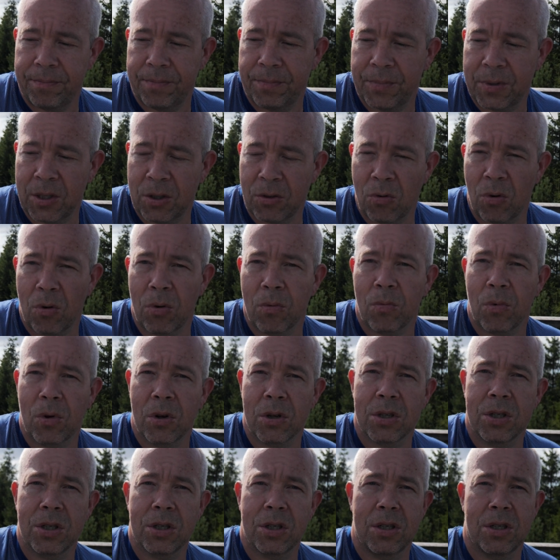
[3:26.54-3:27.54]
The drone
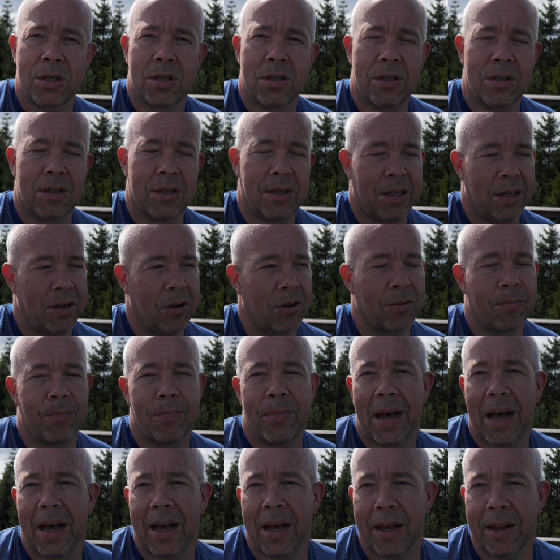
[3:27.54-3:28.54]
was not
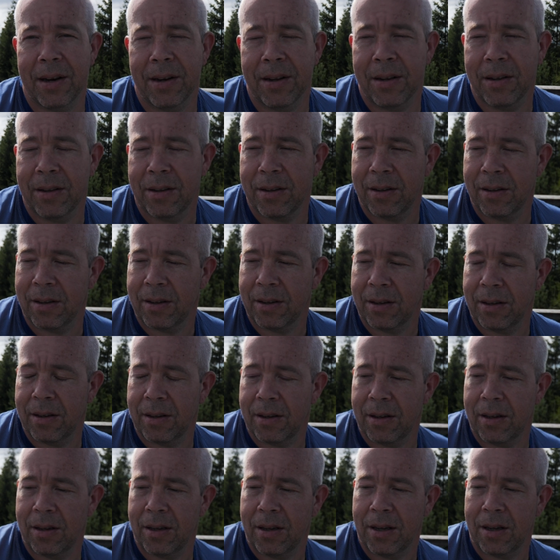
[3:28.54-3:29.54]
bad.
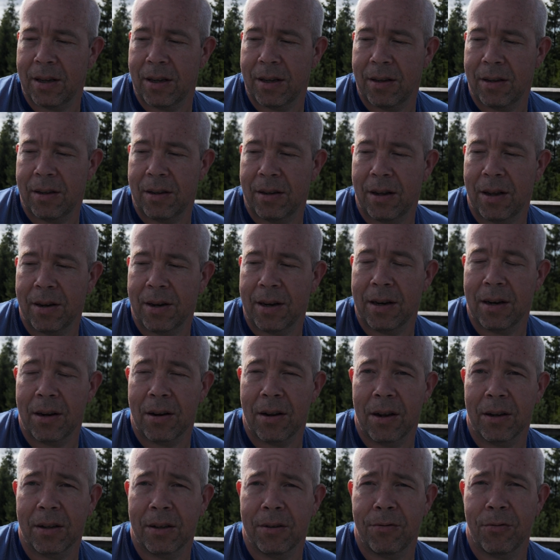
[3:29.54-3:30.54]
I didn't
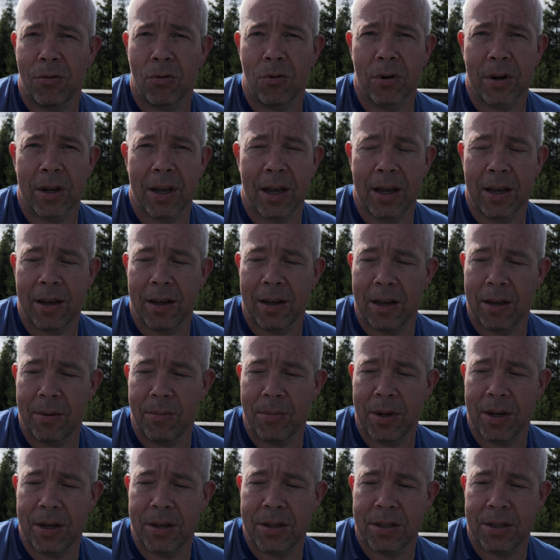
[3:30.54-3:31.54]
like the 4K
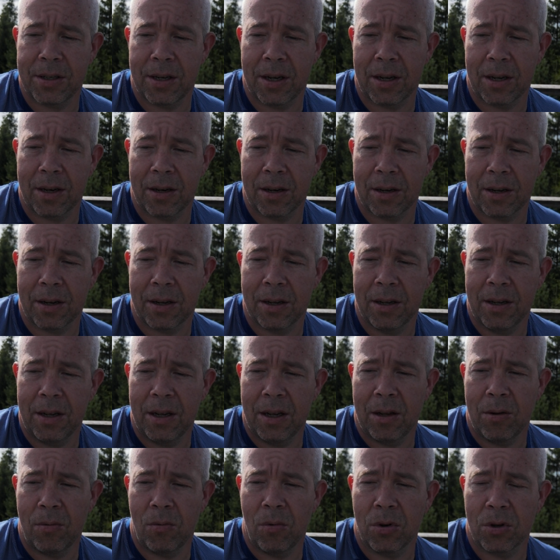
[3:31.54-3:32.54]
image and
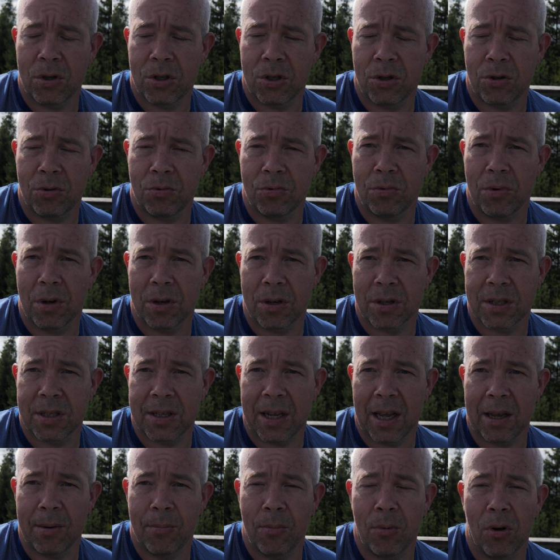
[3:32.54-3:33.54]
was too
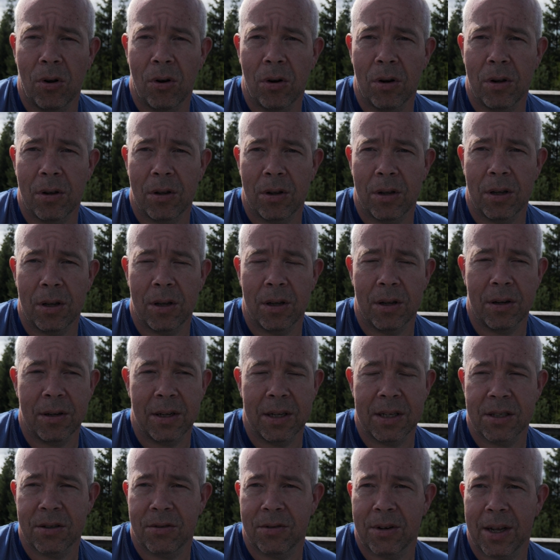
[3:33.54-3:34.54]
unstable,
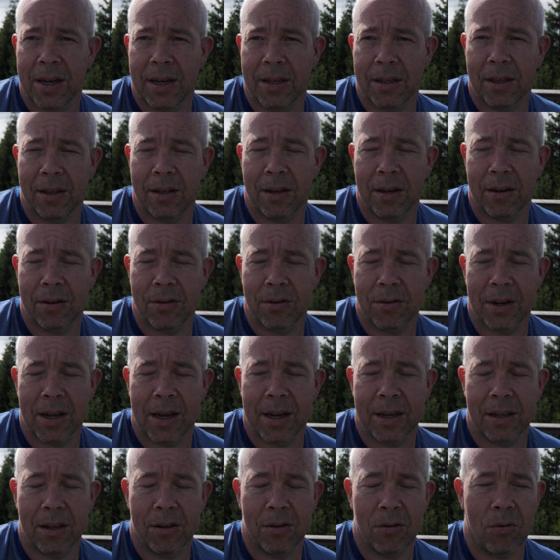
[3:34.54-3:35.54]
disconnected and
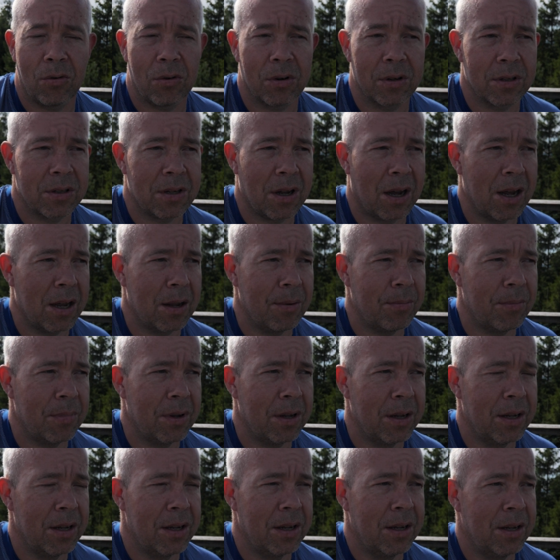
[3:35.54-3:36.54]
connected all the time.
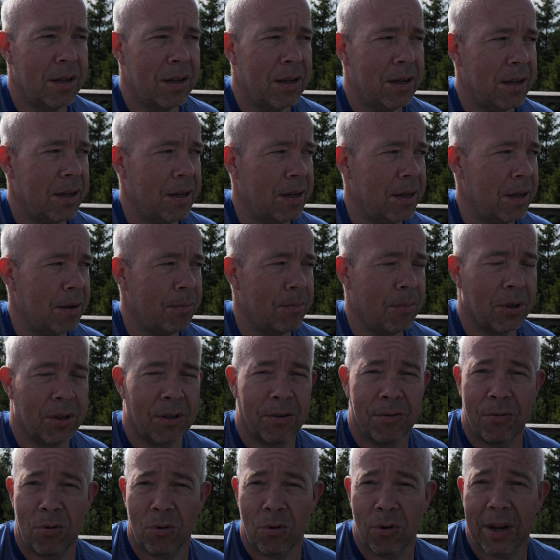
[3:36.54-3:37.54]
But
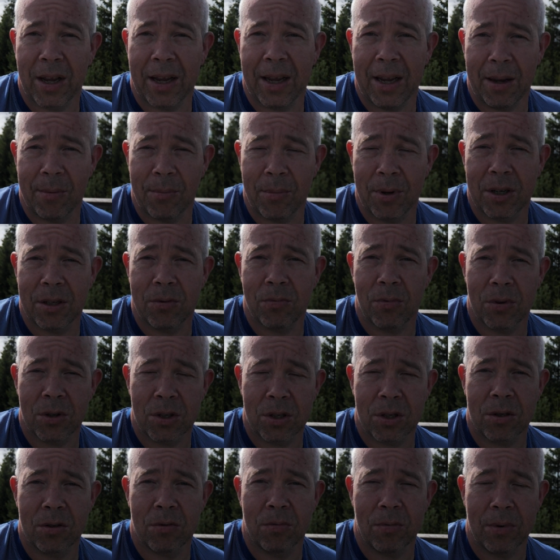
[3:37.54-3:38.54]
the 4K image was